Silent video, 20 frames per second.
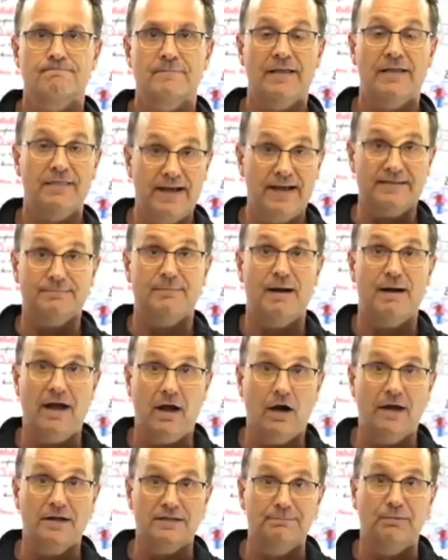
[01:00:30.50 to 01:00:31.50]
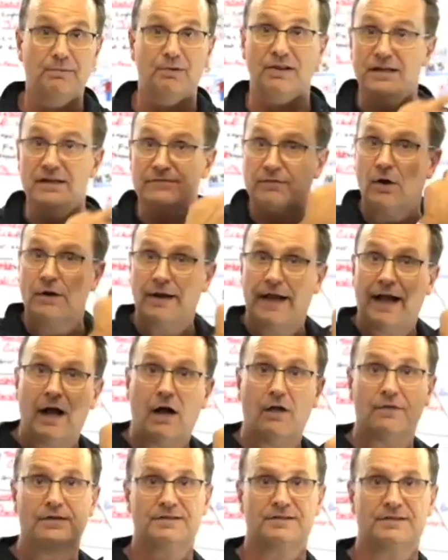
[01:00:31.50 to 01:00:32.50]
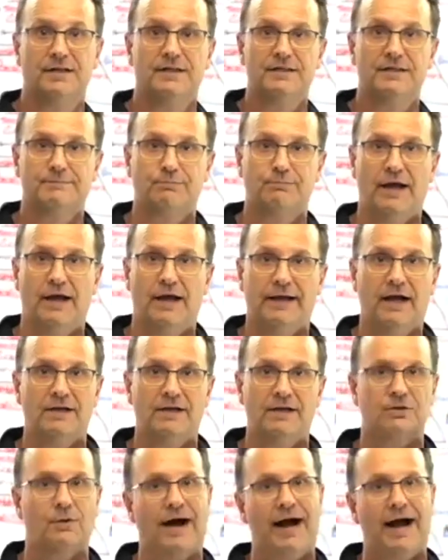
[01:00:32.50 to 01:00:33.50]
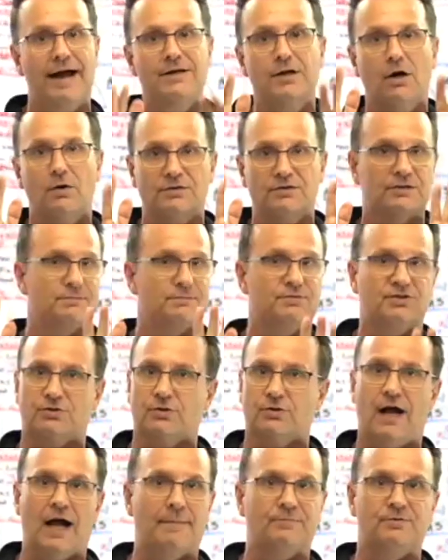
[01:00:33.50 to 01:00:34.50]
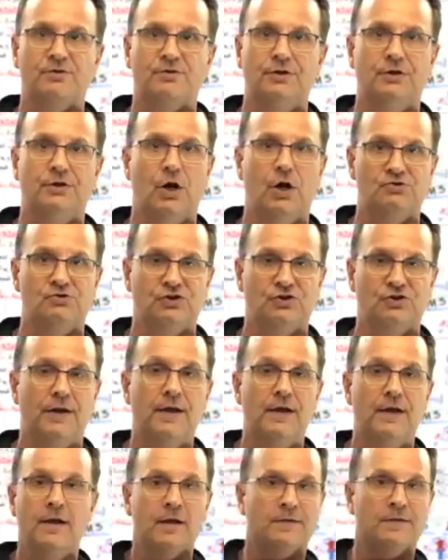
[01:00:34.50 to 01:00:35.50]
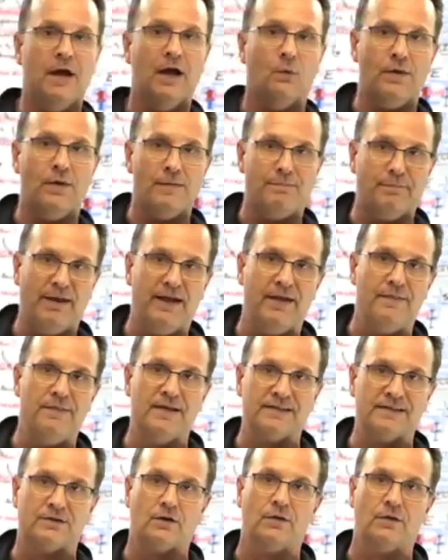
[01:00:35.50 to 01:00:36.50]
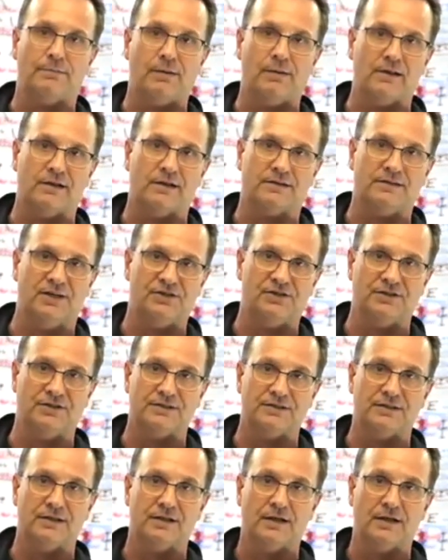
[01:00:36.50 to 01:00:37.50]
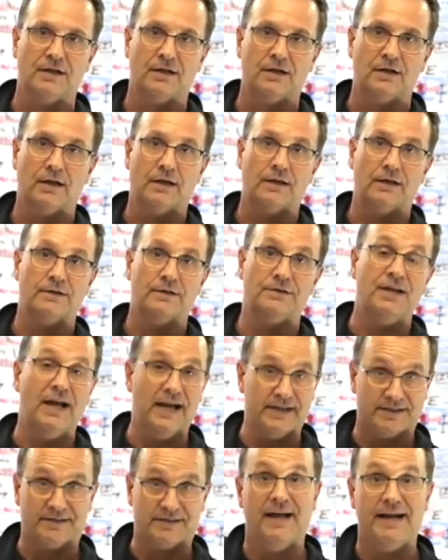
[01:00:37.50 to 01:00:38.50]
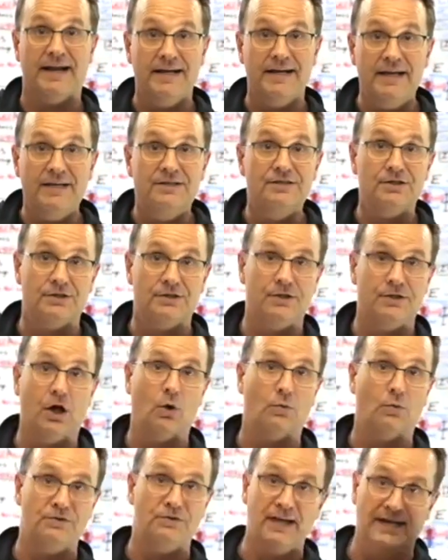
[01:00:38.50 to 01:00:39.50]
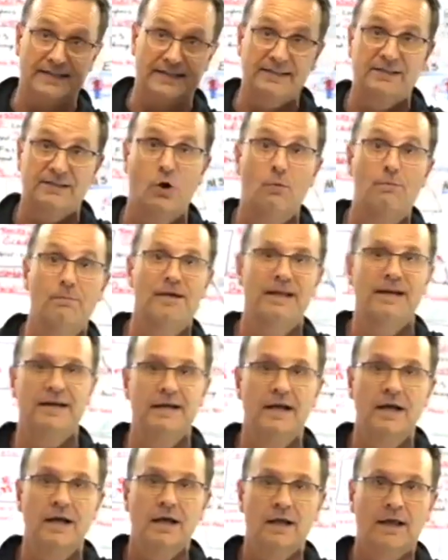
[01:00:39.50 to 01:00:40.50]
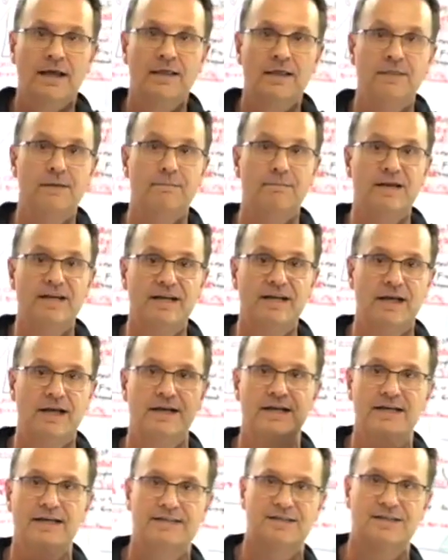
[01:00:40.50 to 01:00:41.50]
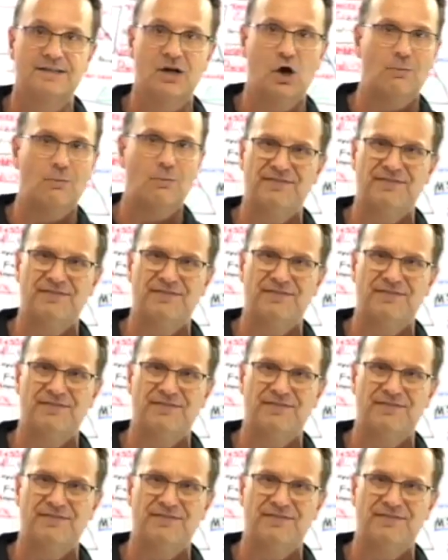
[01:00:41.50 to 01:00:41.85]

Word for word: And that's my honest belief on how this thing is playing out. So I don't subscribe to the notion that we pin this on the politicians. Yes, they need to go. Yes, so many in the media need to go.